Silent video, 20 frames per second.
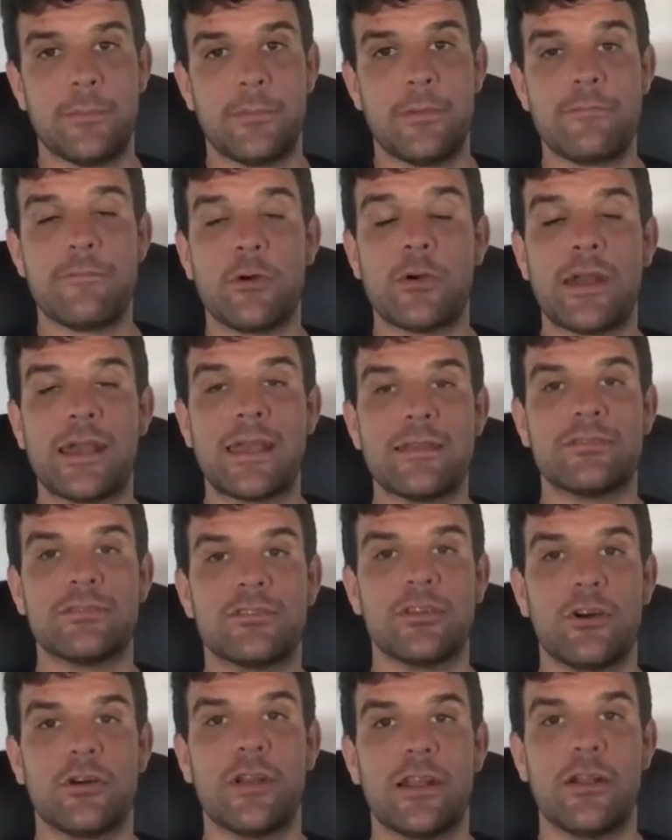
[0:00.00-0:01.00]
Before I get
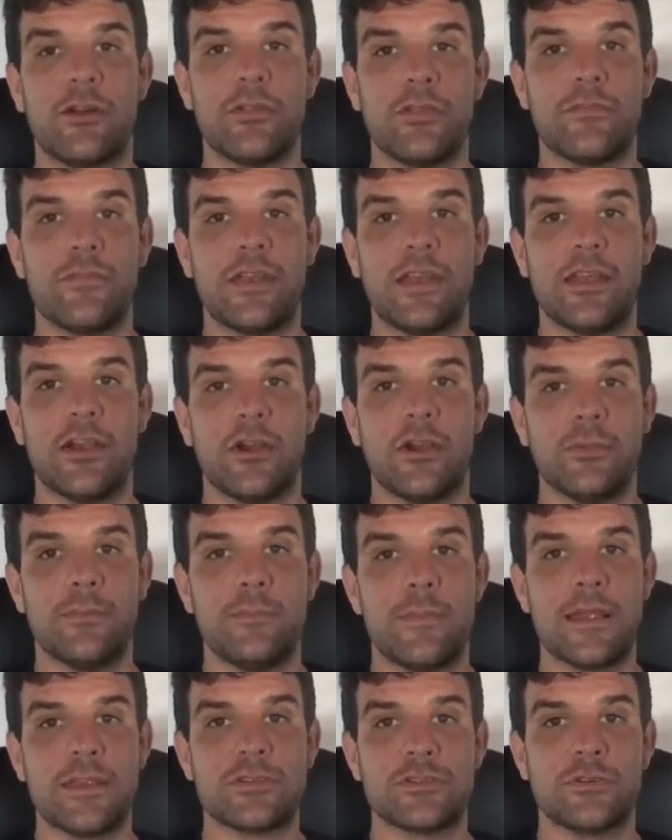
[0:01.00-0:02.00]
started on the video,
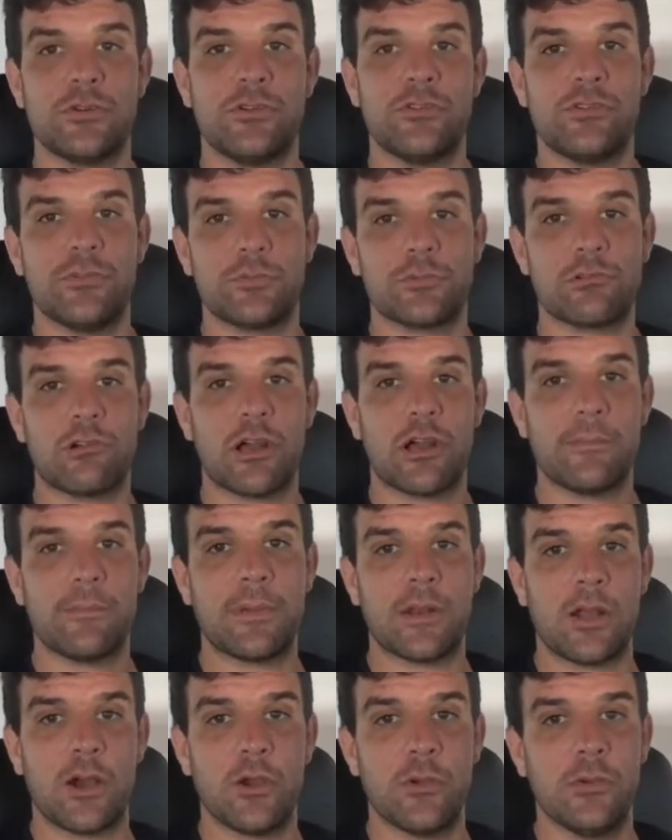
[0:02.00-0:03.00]
make sure you subscribe
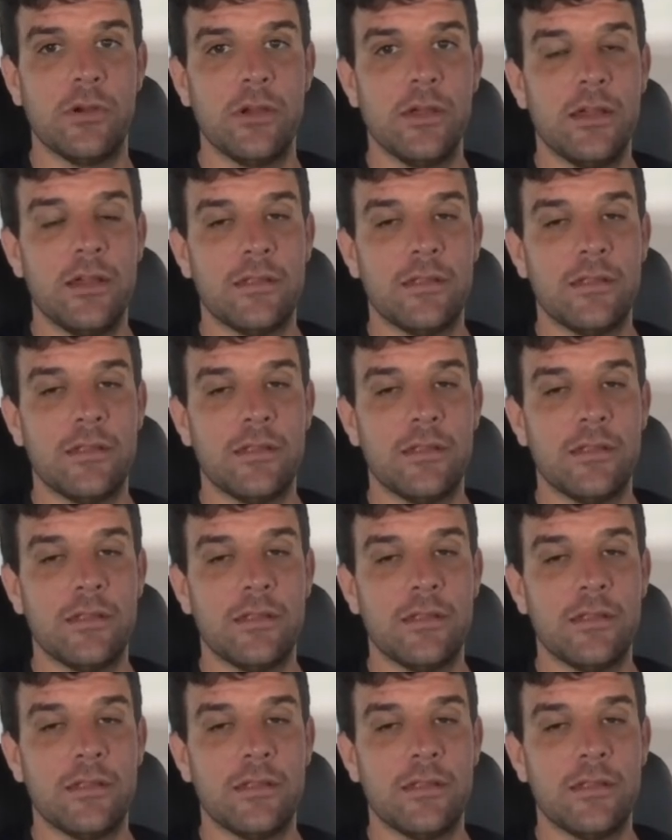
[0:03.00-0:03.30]
below